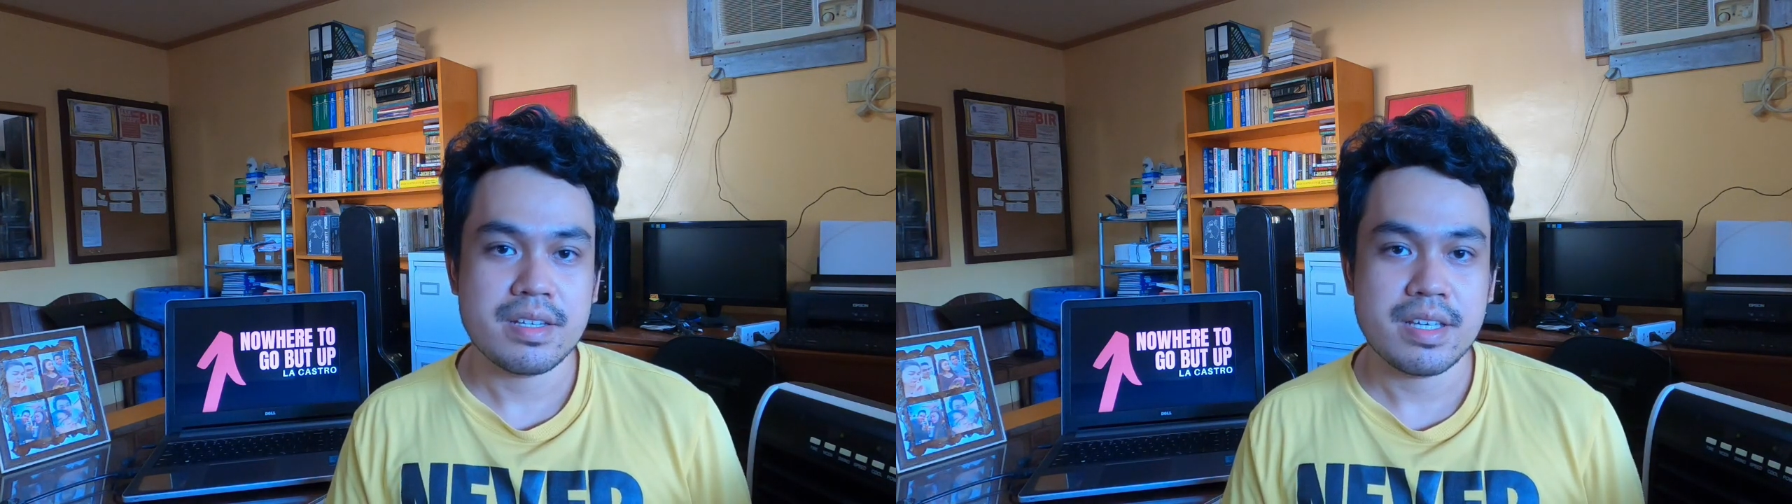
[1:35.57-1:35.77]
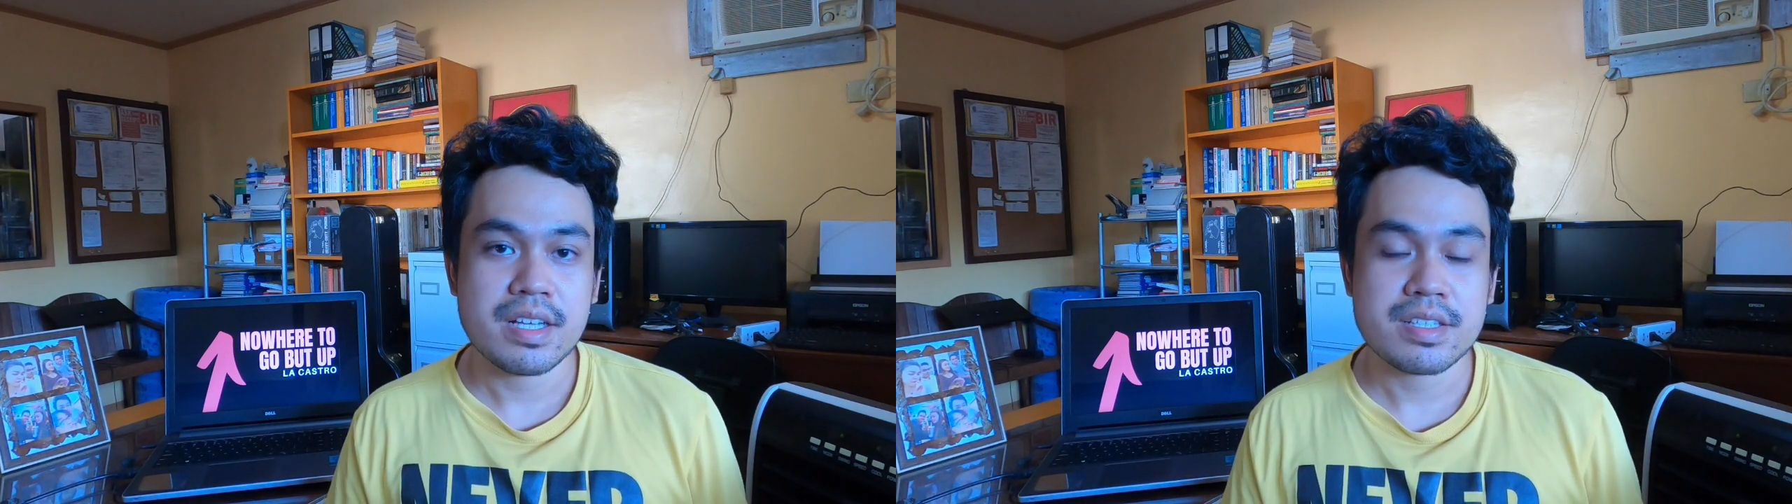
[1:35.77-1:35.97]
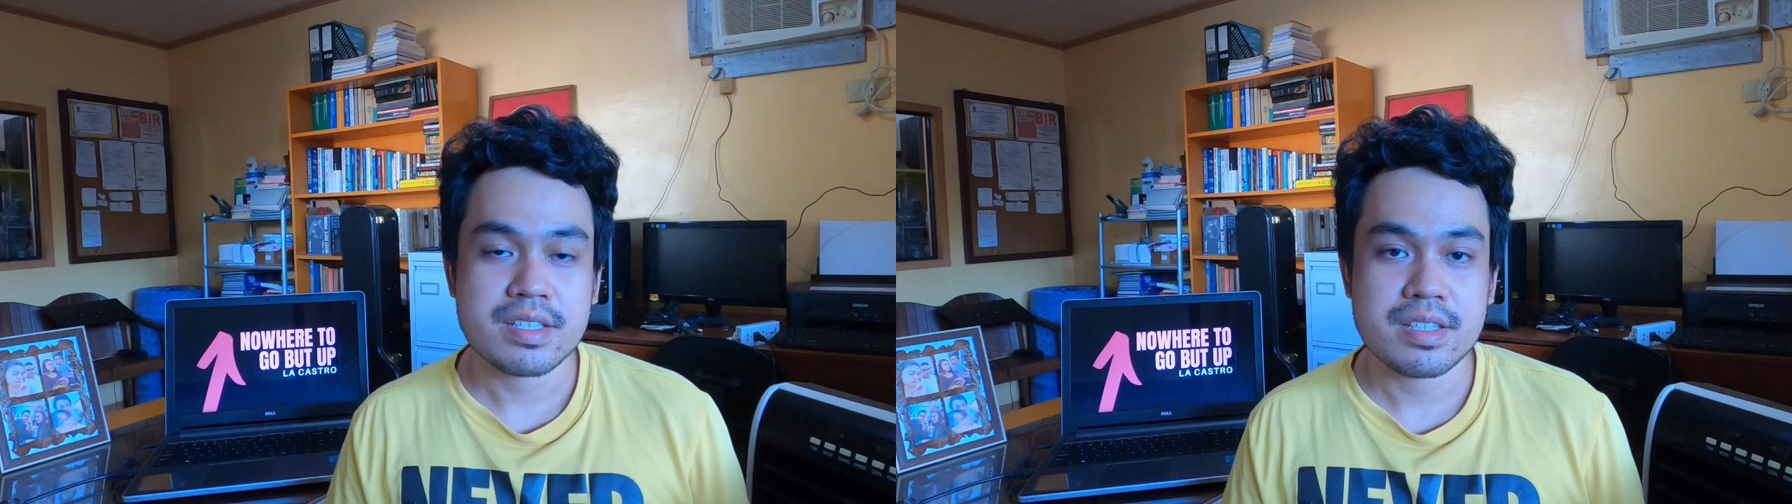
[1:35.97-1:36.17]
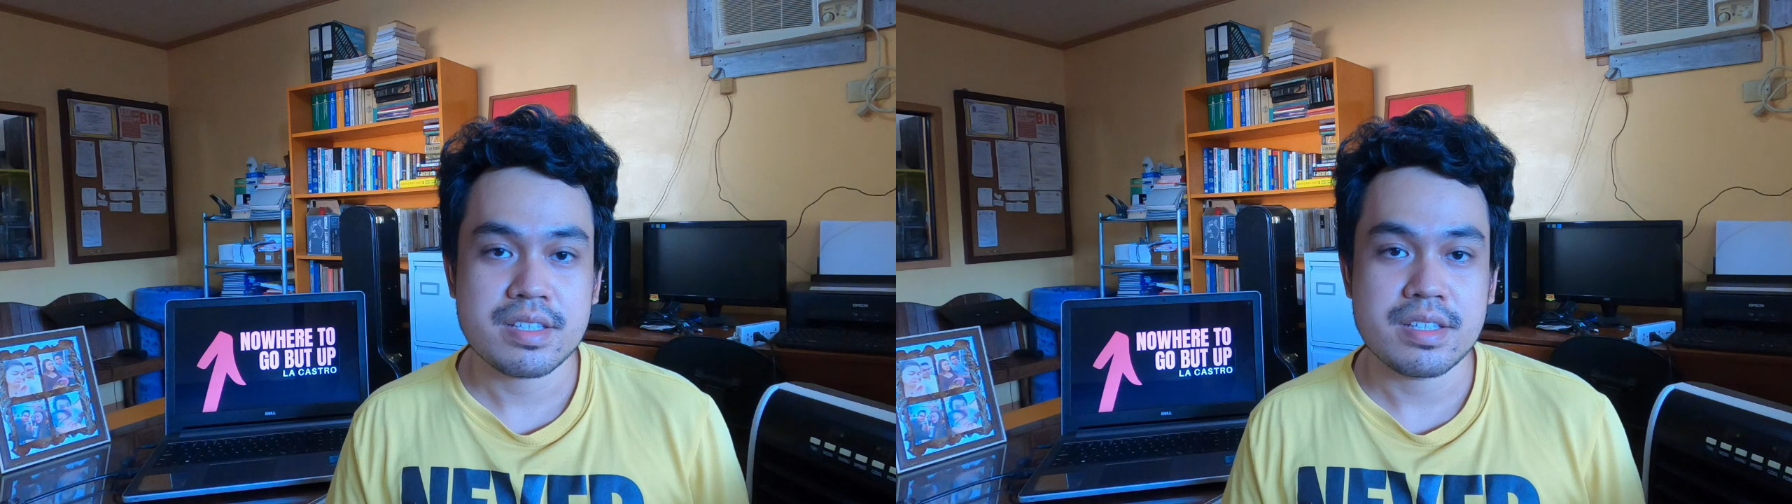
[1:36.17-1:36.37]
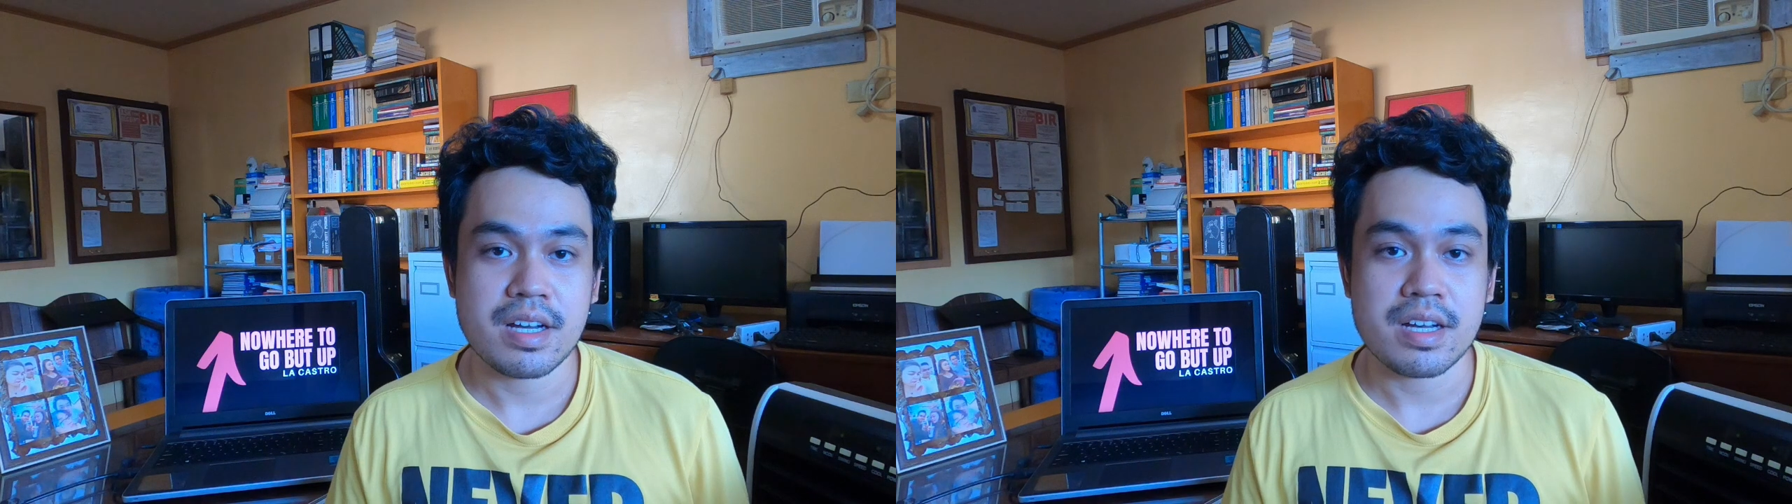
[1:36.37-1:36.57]
yes,
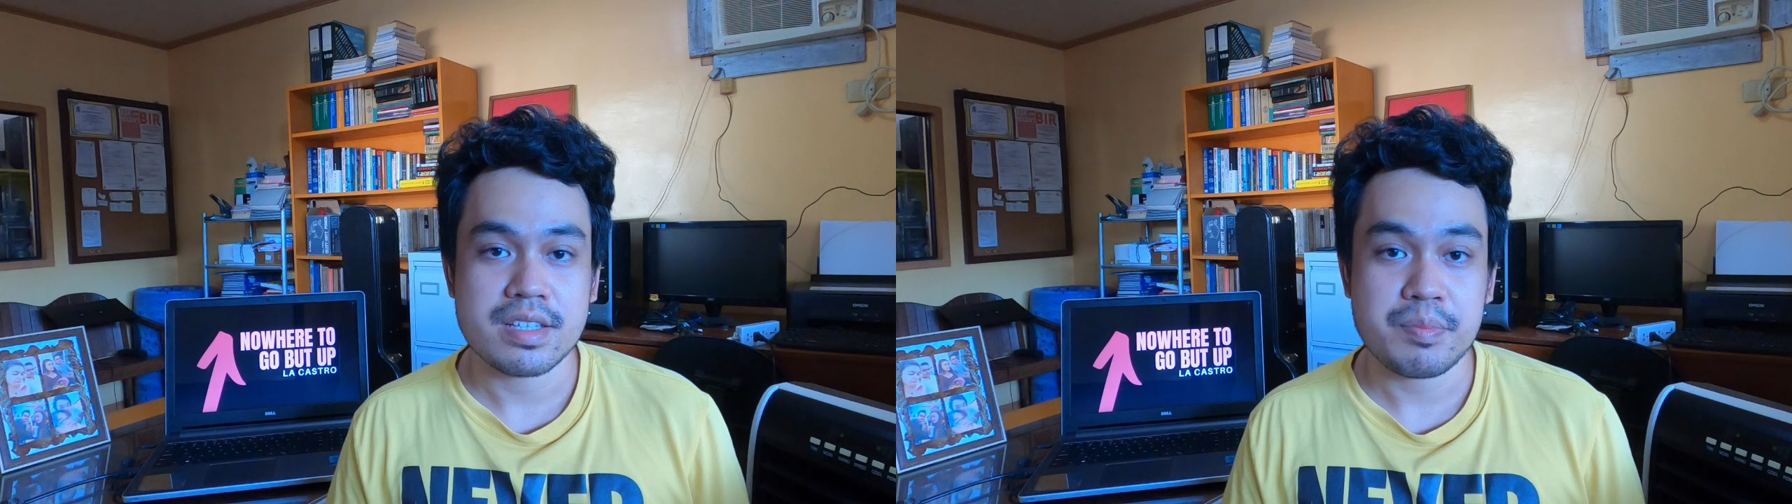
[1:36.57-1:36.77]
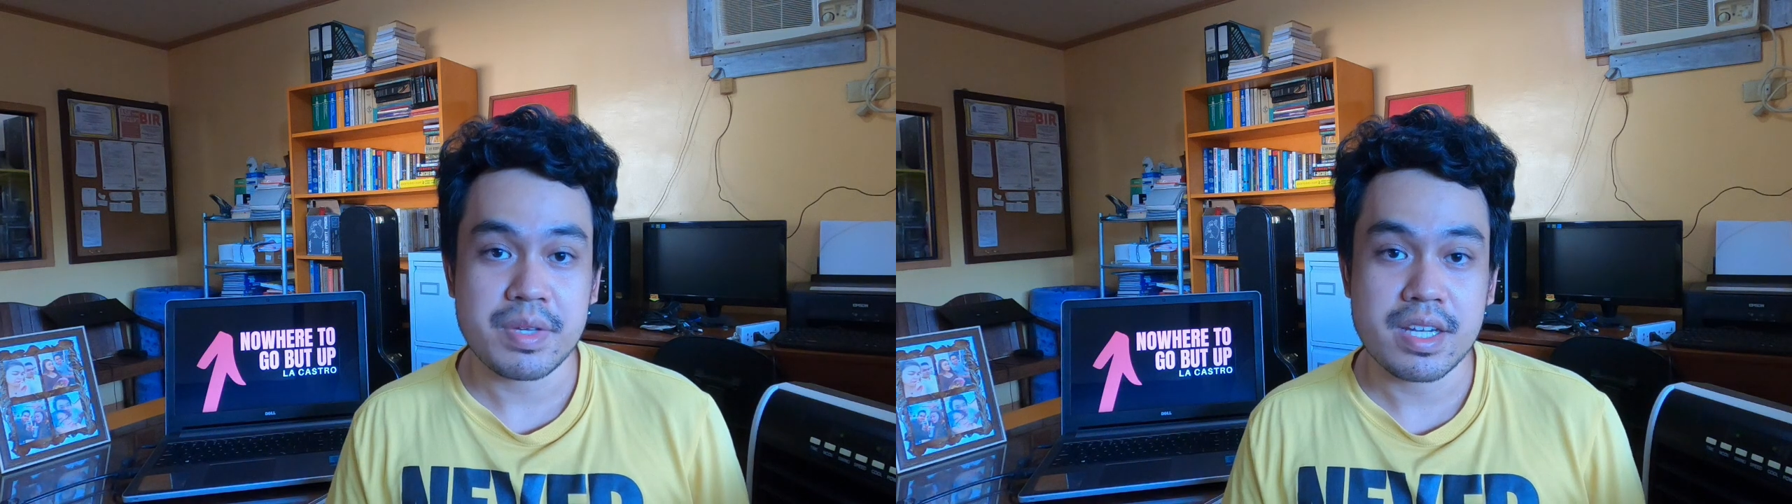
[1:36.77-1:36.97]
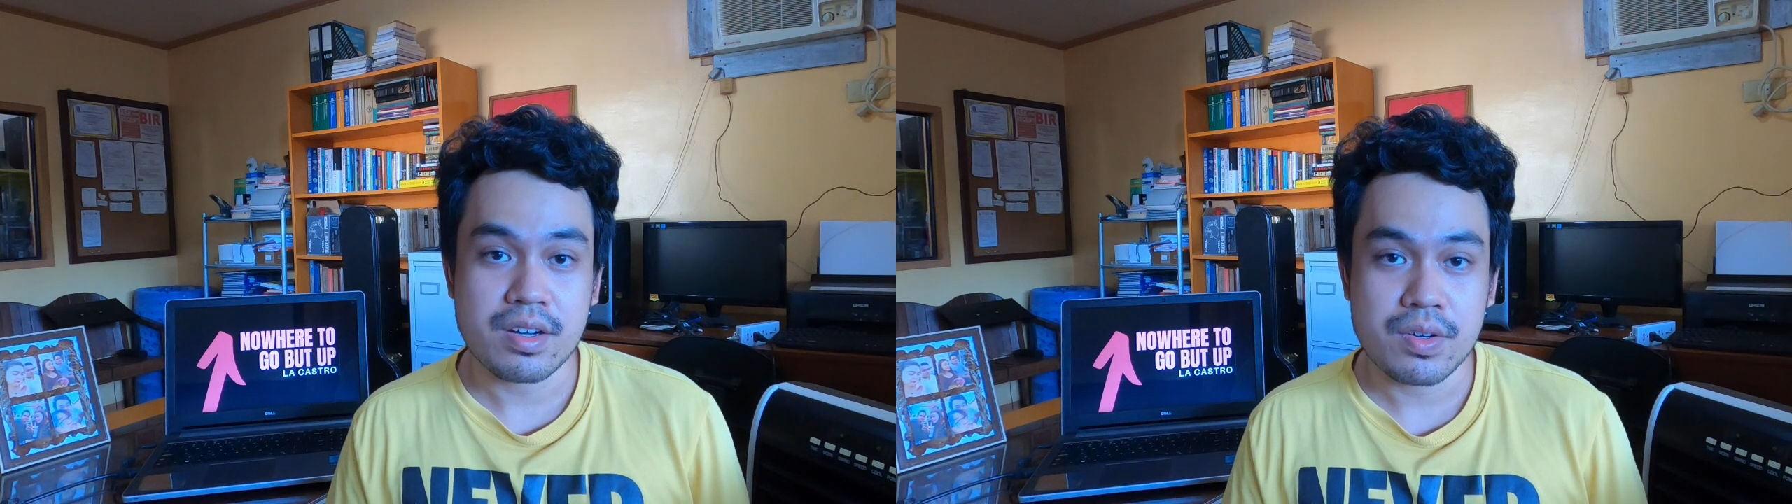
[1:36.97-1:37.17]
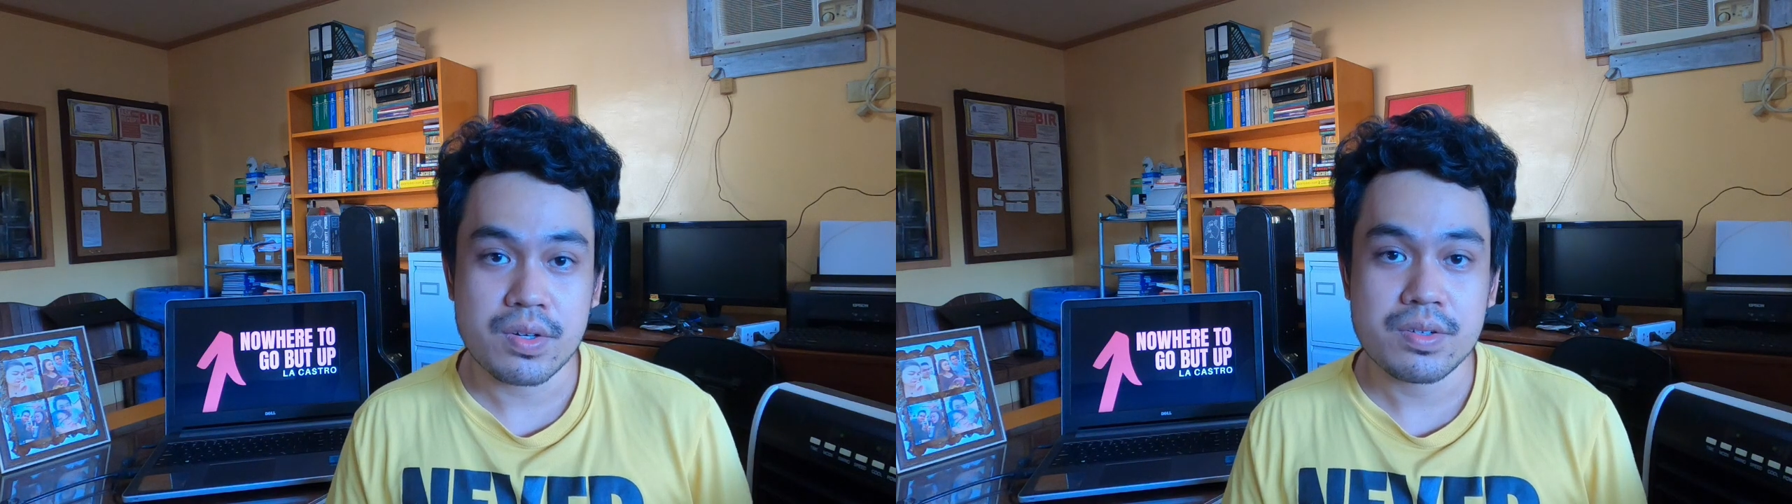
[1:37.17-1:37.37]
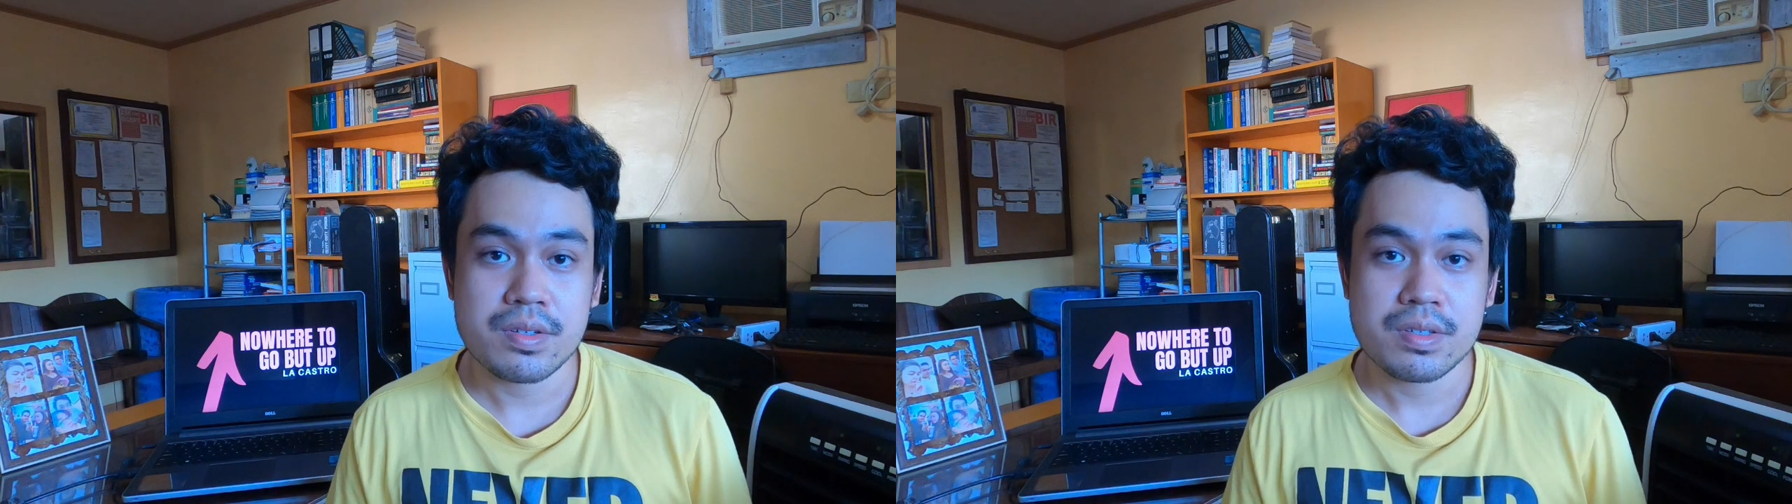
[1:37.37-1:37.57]
nakatipid
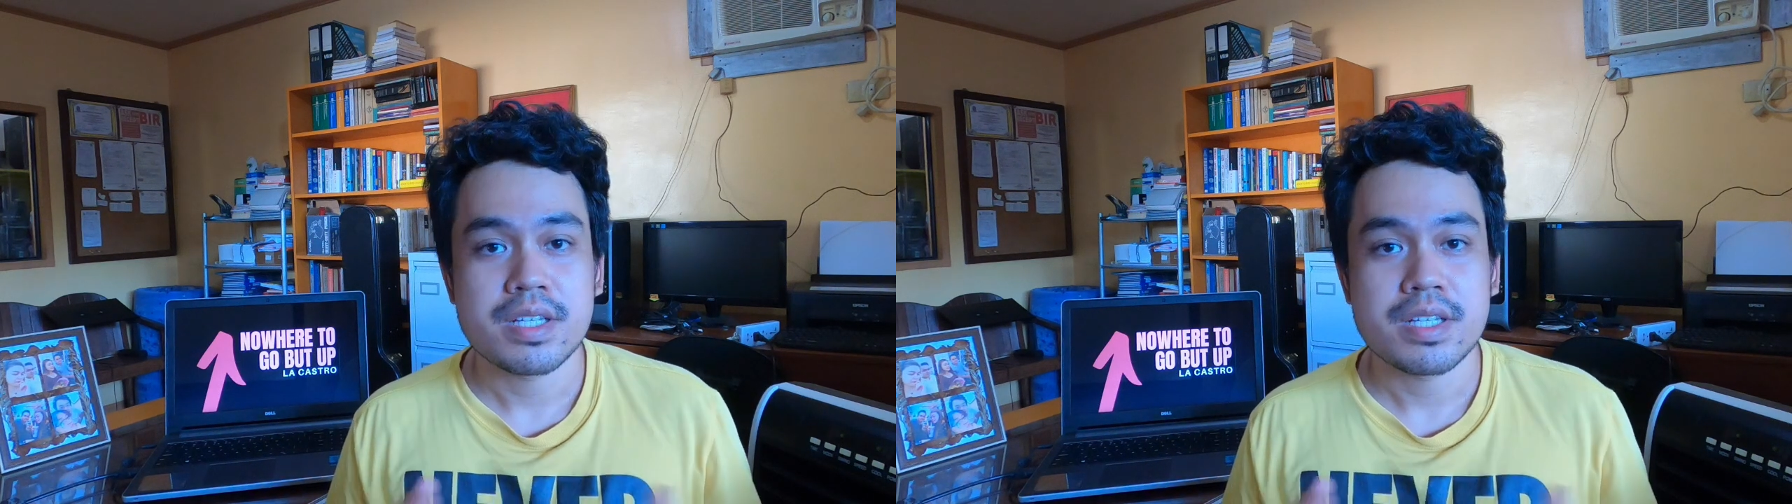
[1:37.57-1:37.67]
ako.